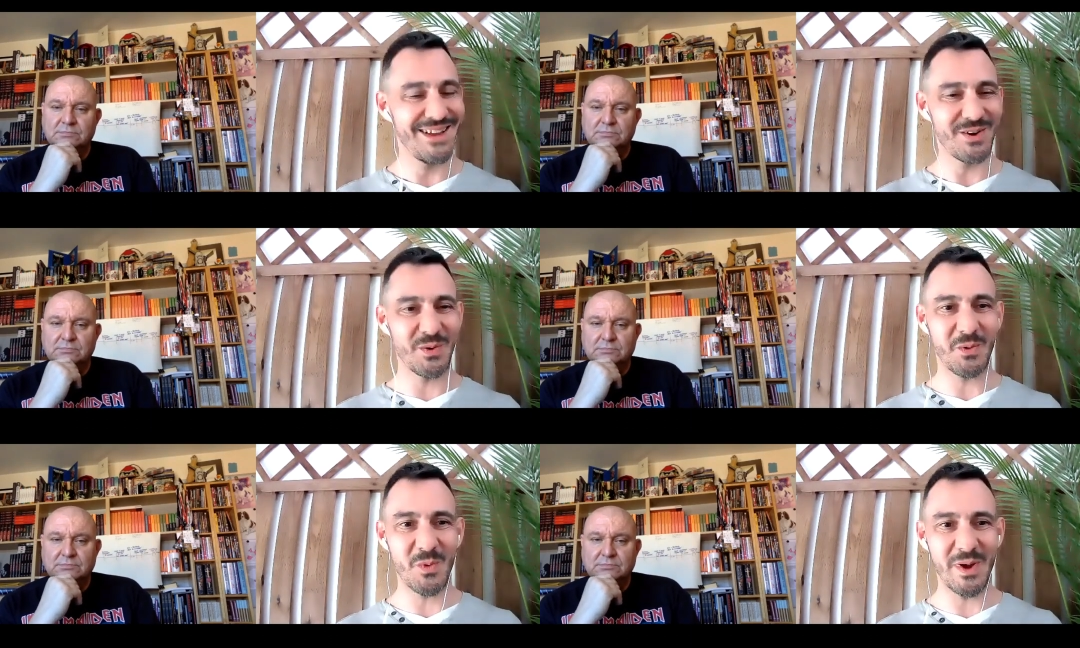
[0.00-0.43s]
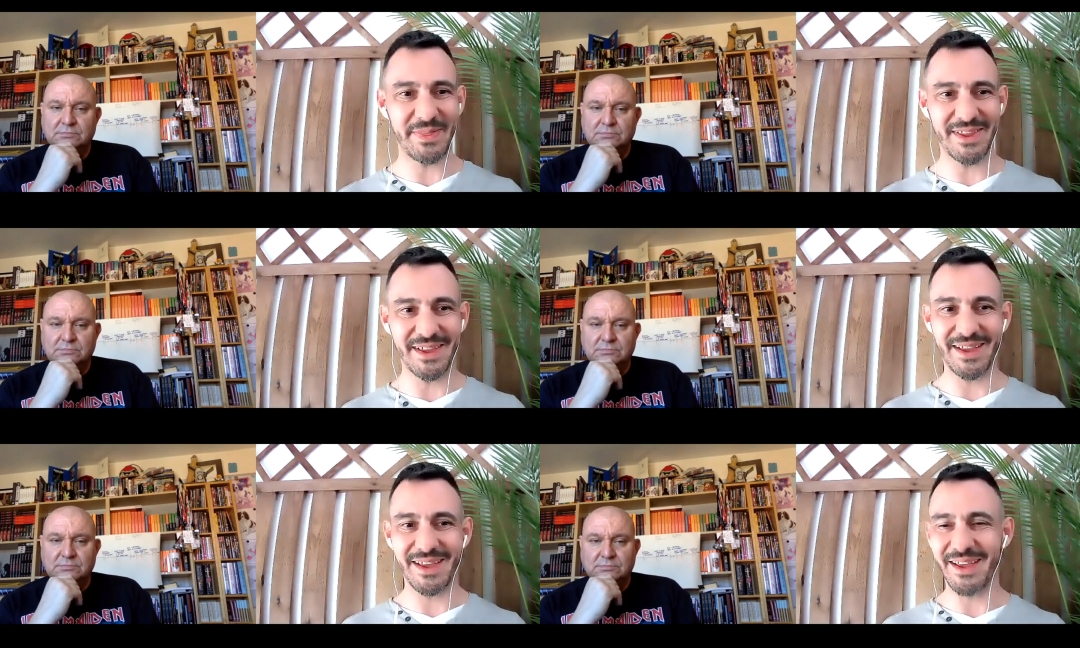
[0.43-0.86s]
Speaker 1: when
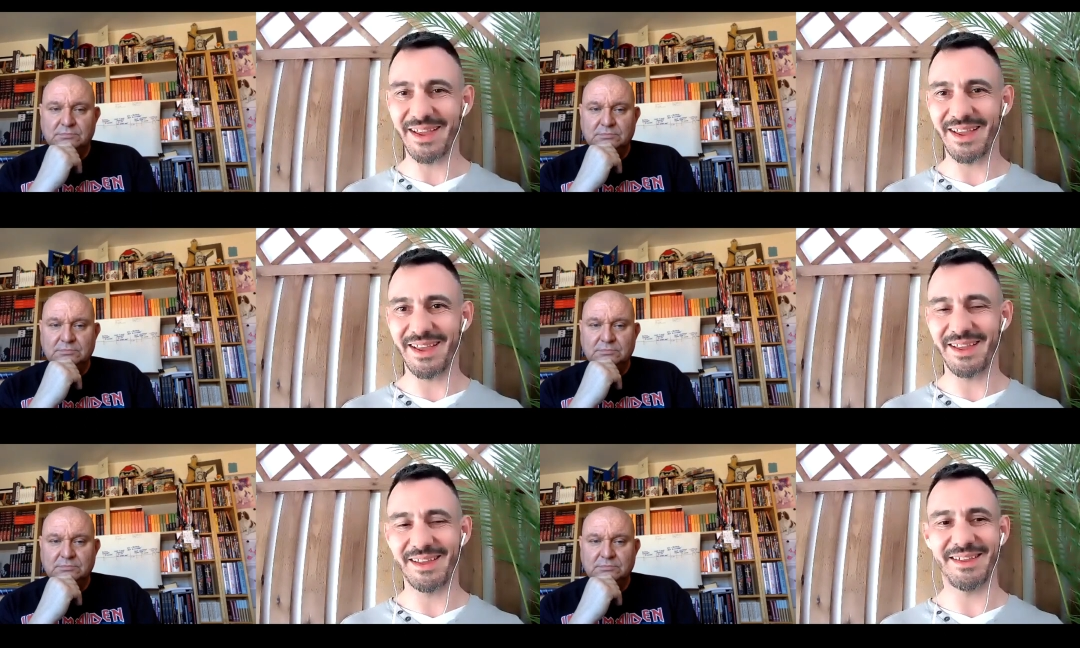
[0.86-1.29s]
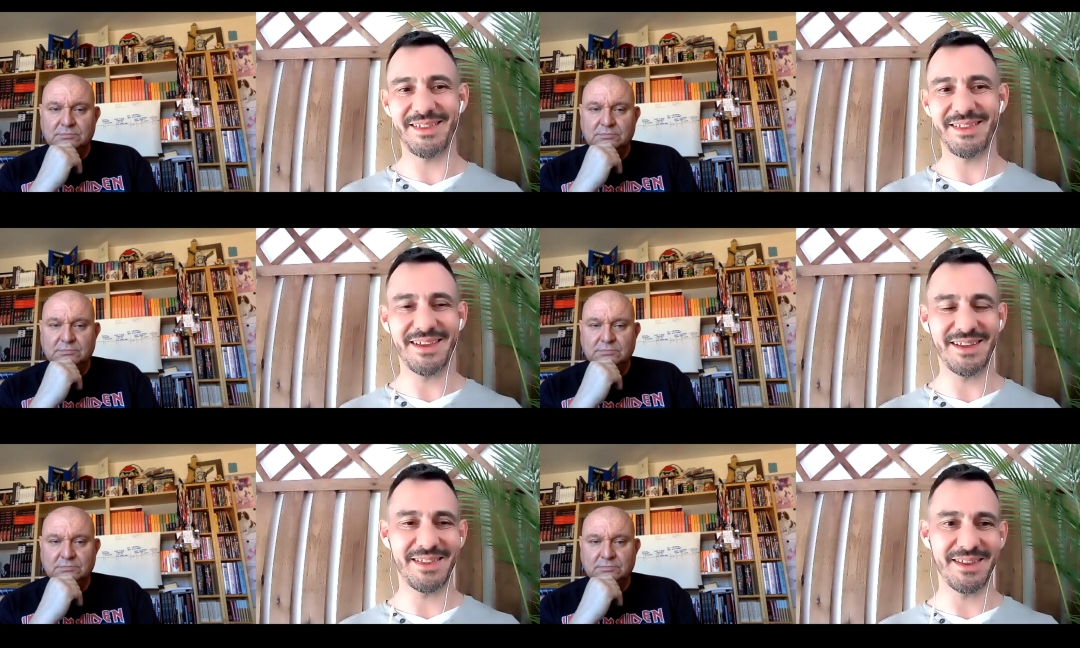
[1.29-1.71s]
the
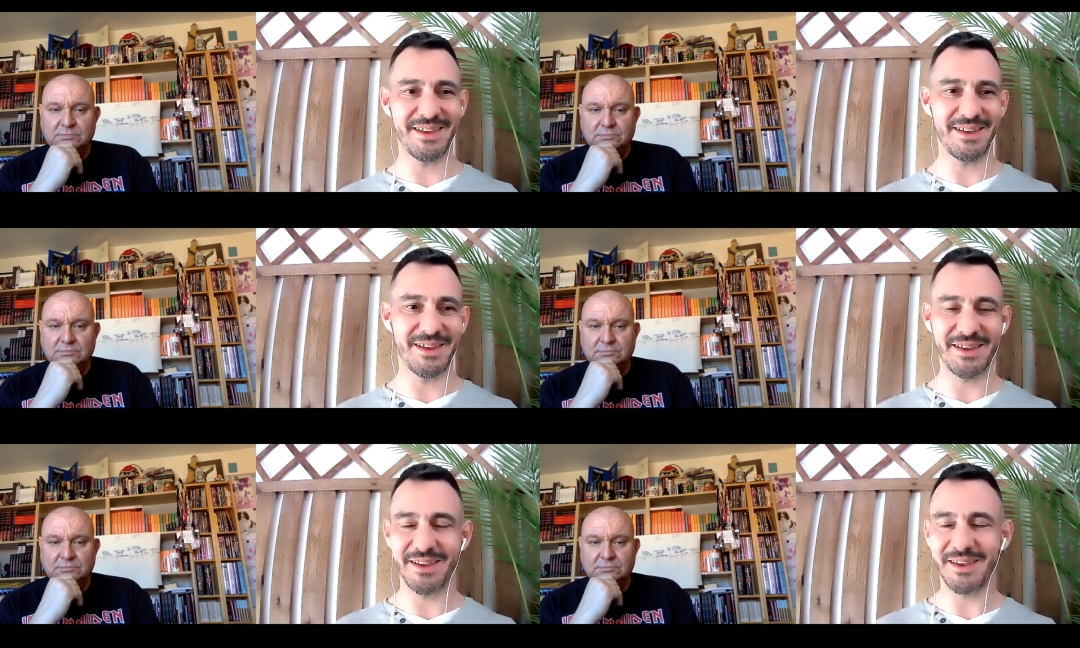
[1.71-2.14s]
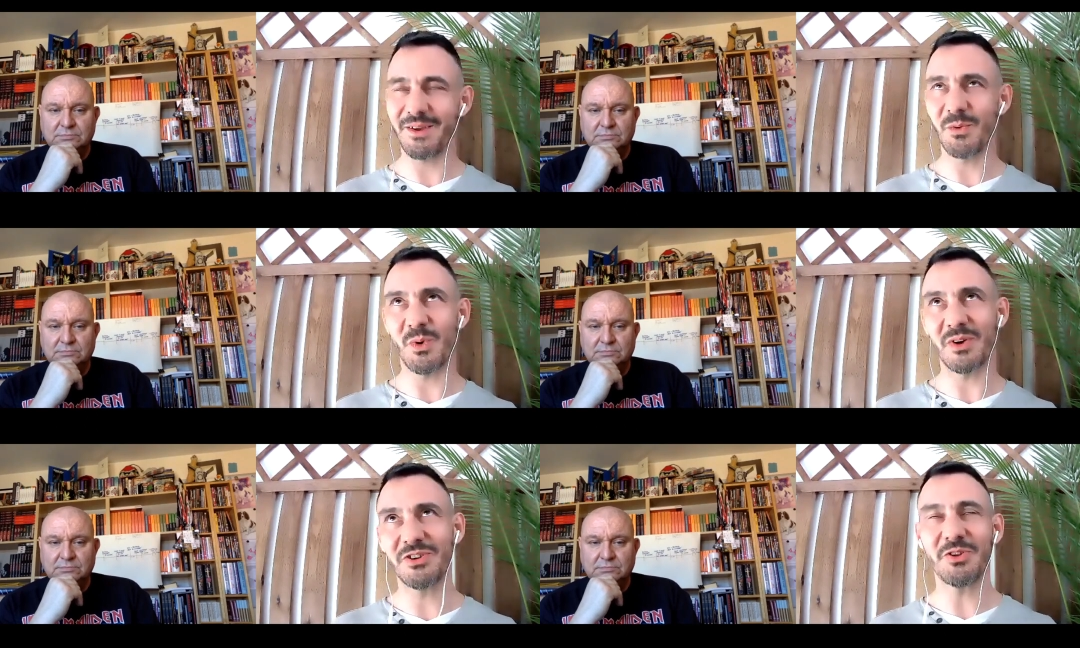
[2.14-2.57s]
the,
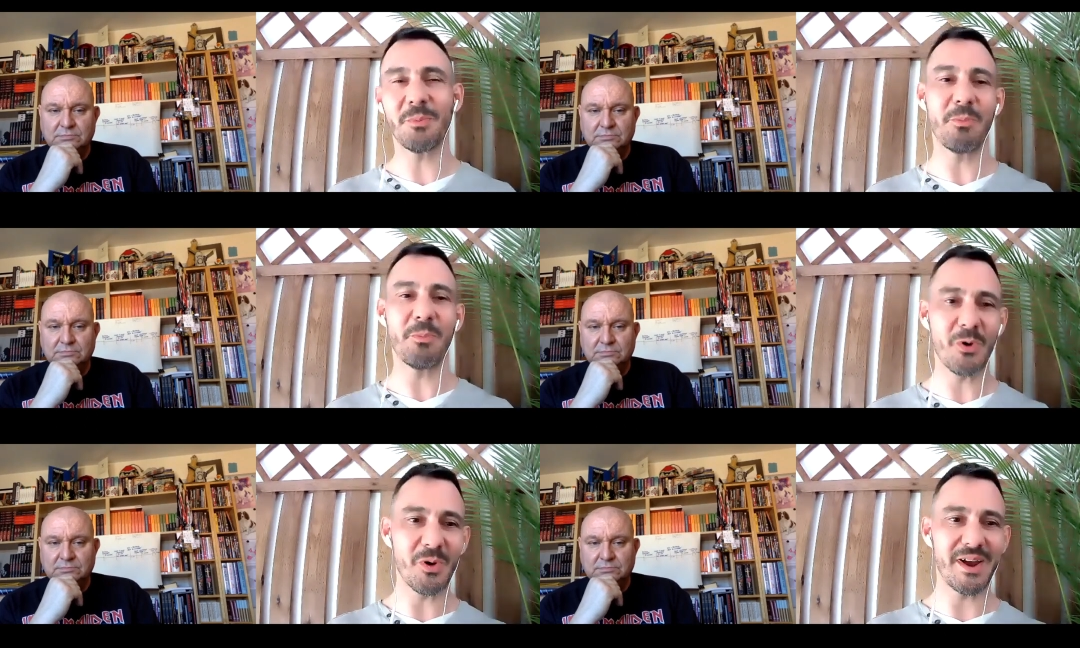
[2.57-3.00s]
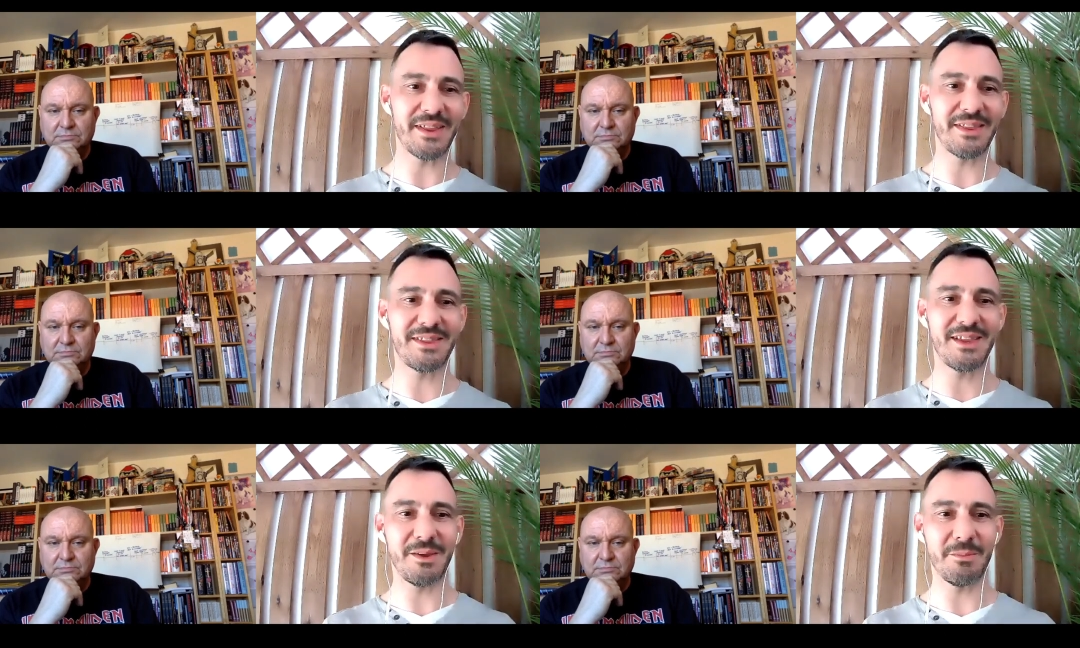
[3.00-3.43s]
the Washington Poe
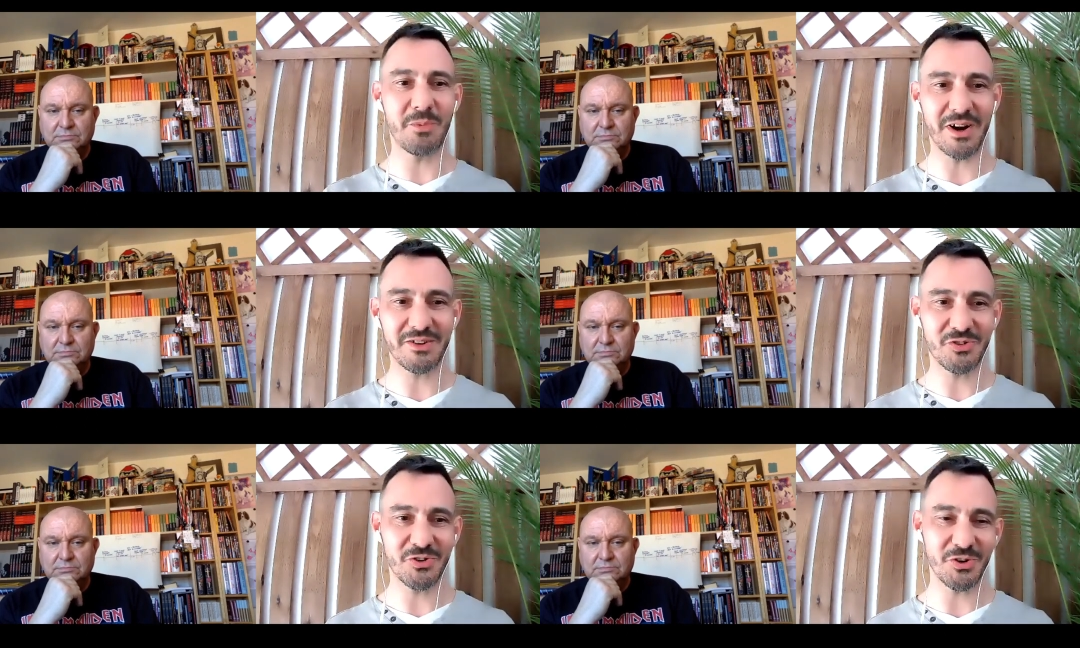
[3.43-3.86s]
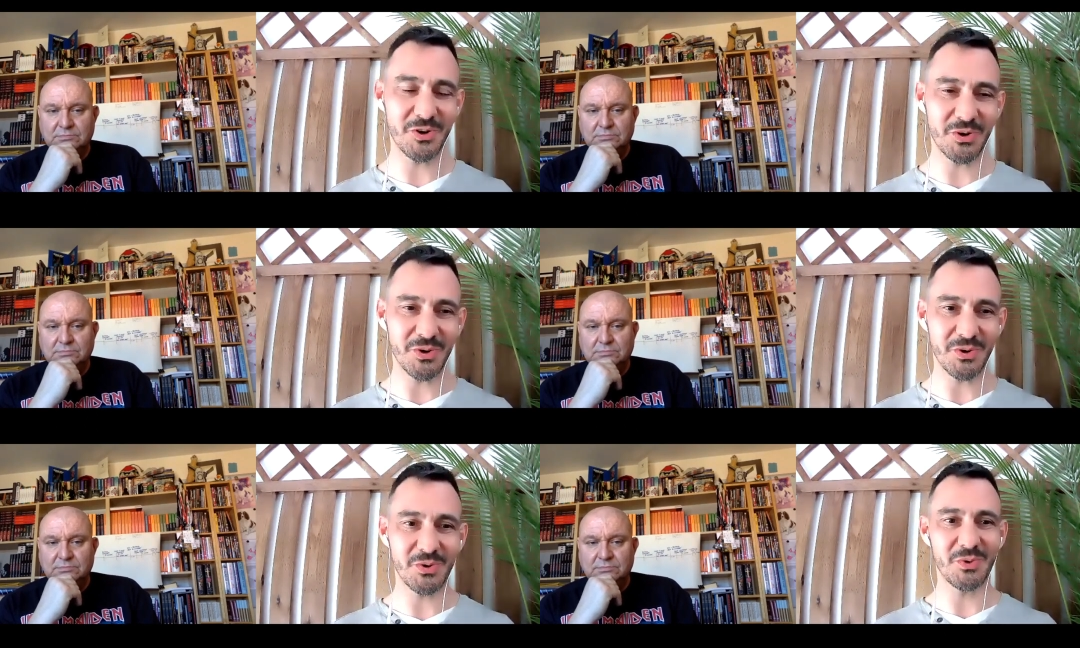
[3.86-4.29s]
and Tilly
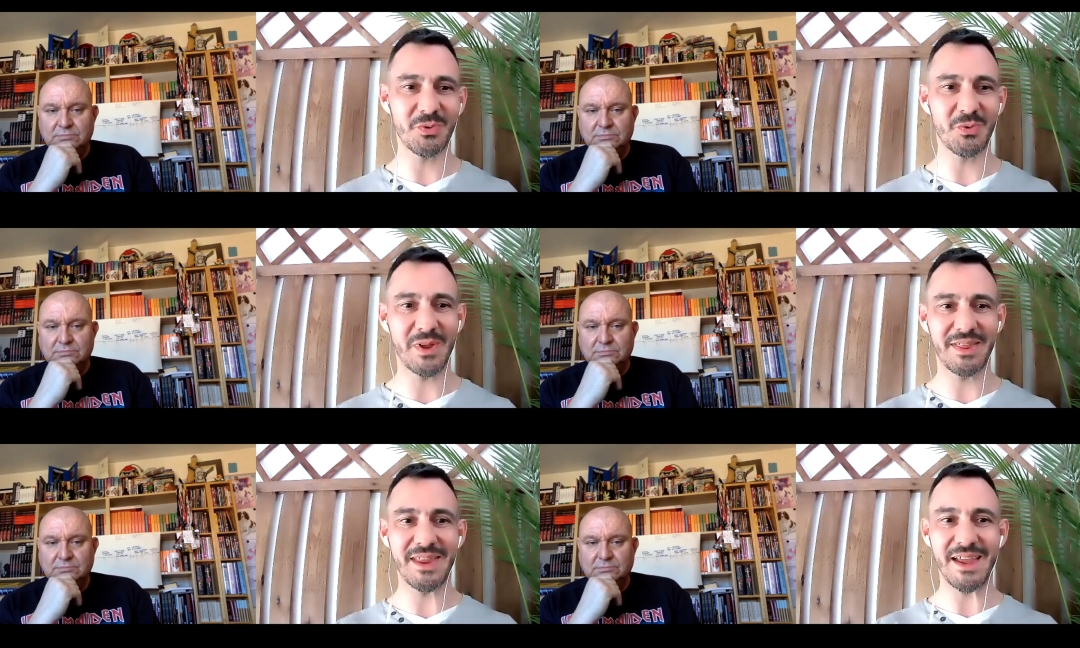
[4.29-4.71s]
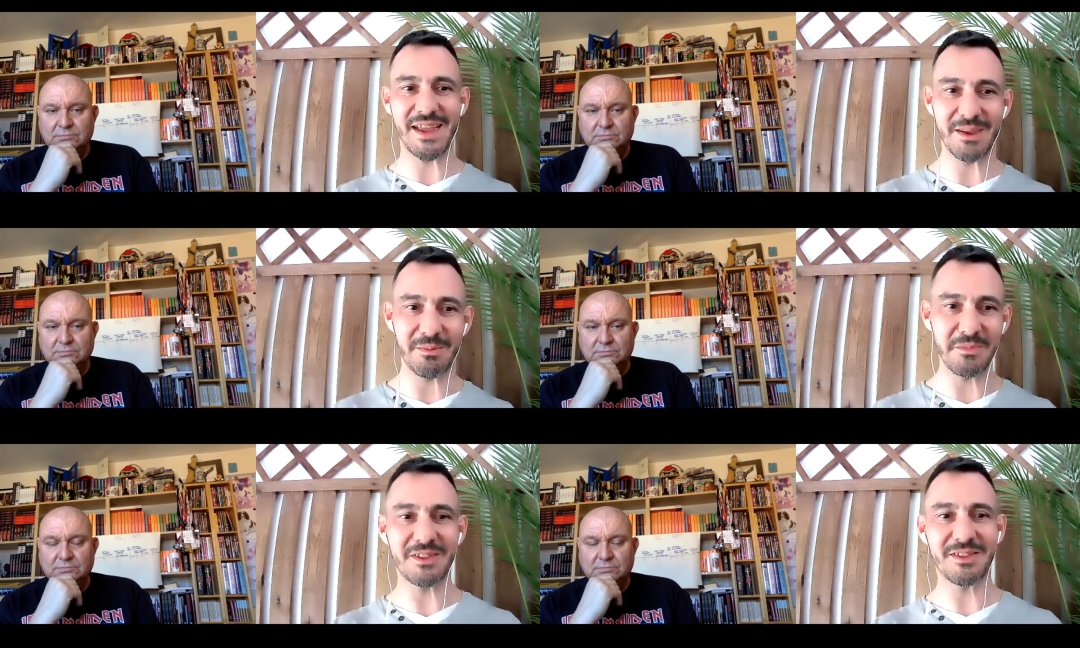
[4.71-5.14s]
Bradshaw when
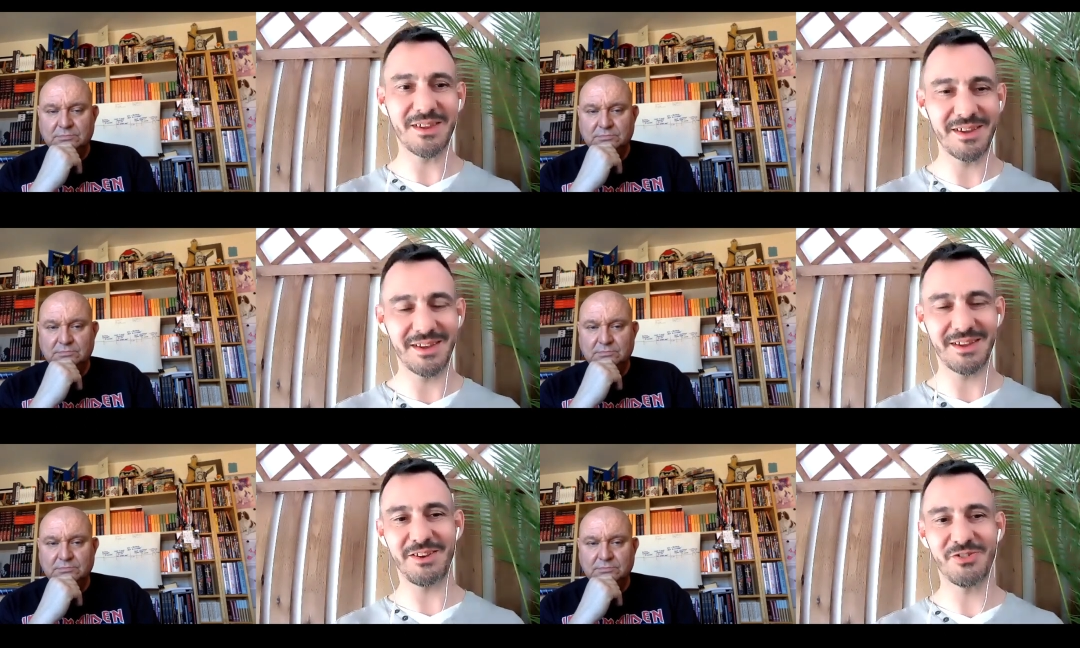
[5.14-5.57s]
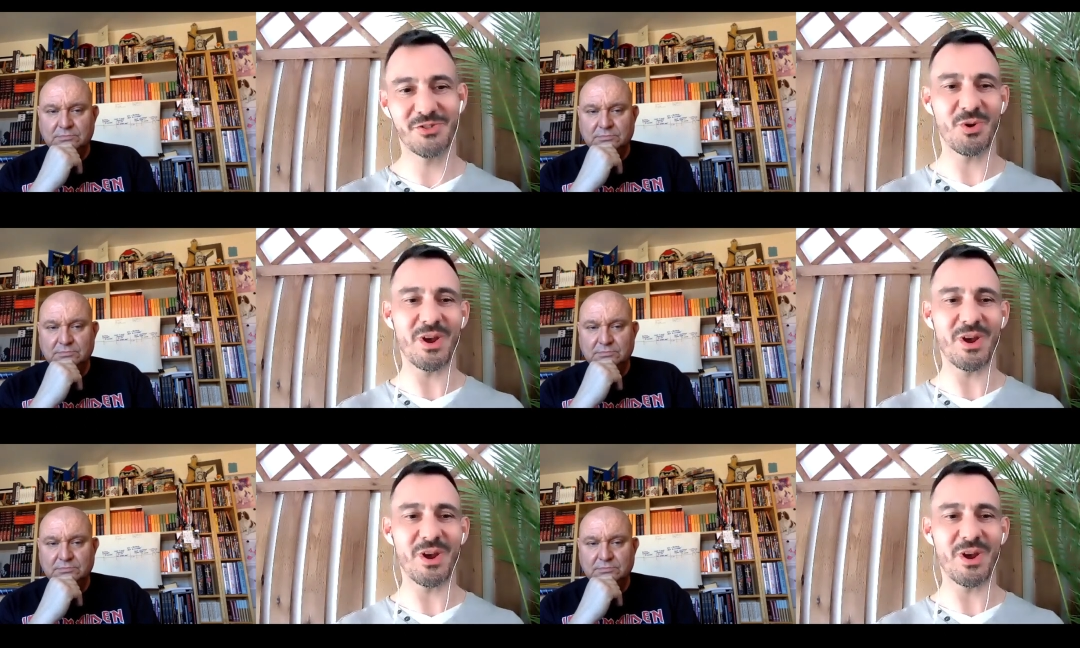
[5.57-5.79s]
they meet it's